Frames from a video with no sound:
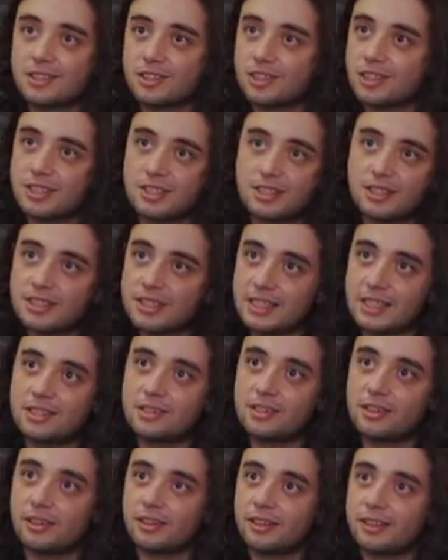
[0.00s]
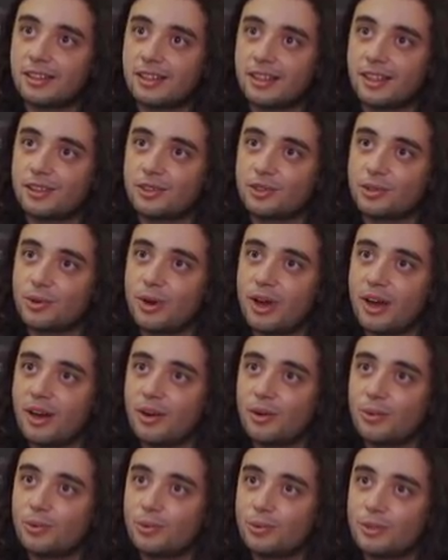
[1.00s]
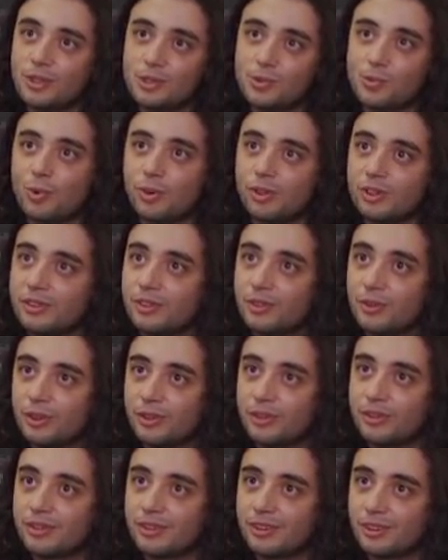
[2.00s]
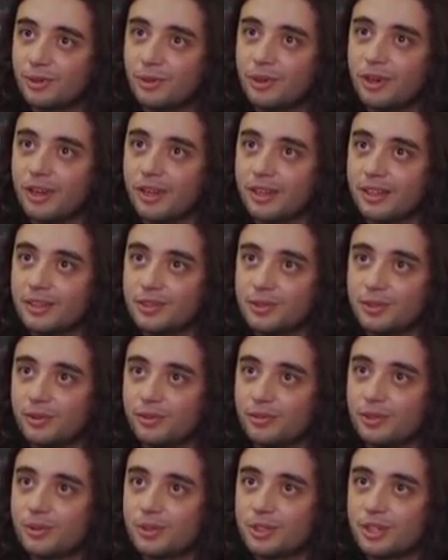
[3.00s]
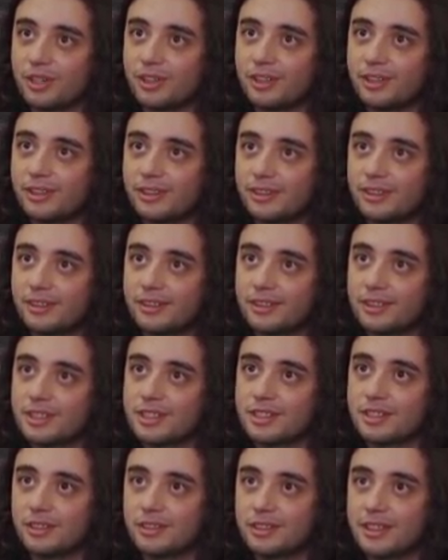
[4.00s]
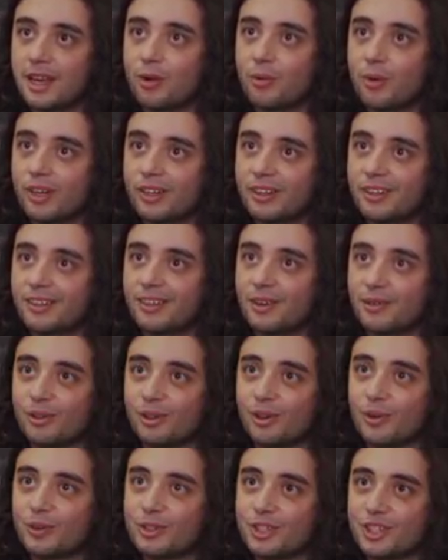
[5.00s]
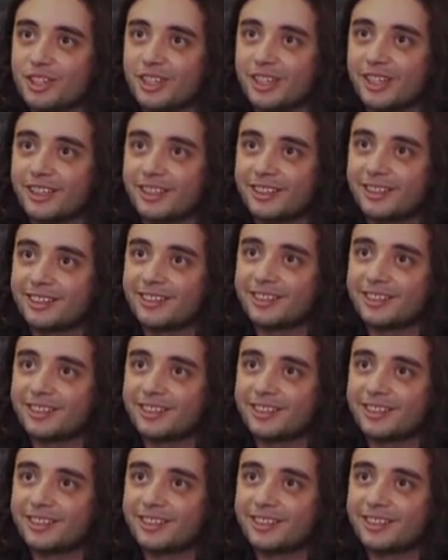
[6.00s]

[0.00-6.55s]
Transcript: is just a teaser into how this world could look like into the future. Just the day one of a long journey.